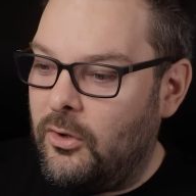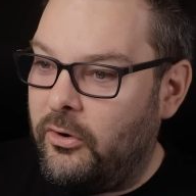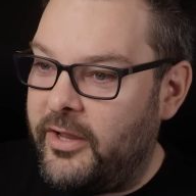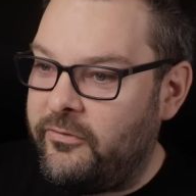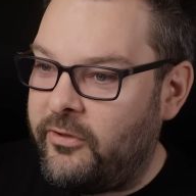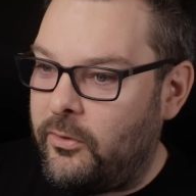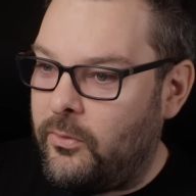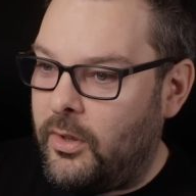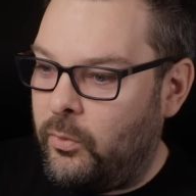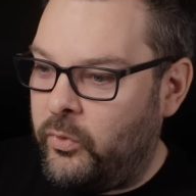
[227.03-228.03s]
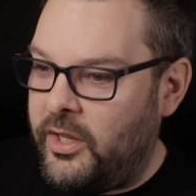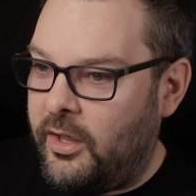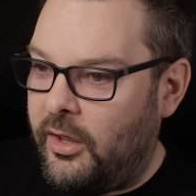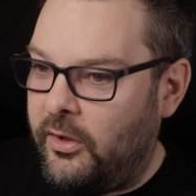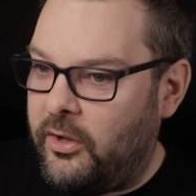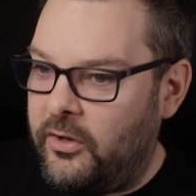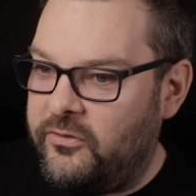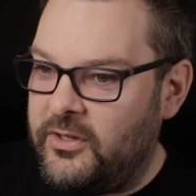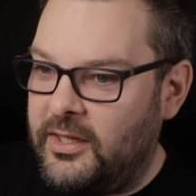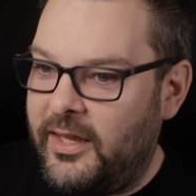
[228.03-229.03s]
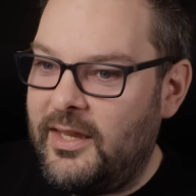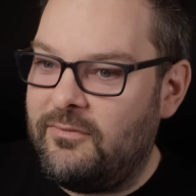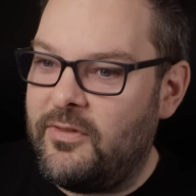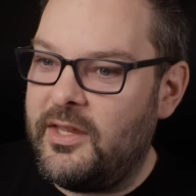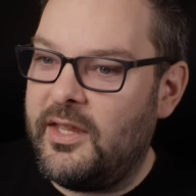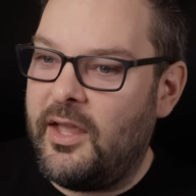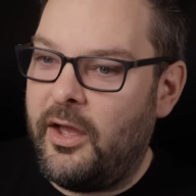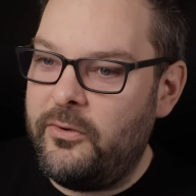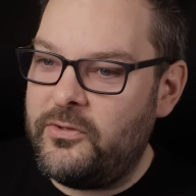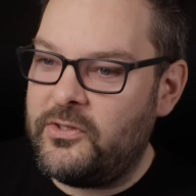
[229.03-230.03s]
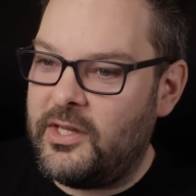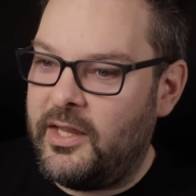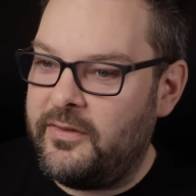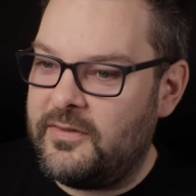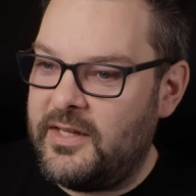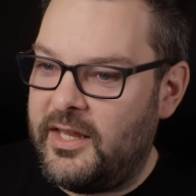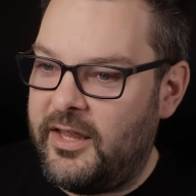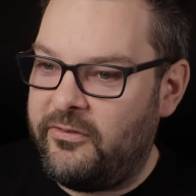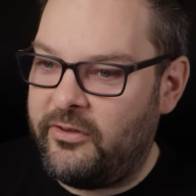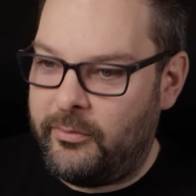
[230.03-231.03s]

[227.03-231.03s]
All right, so we are going to leave the host and the DNS.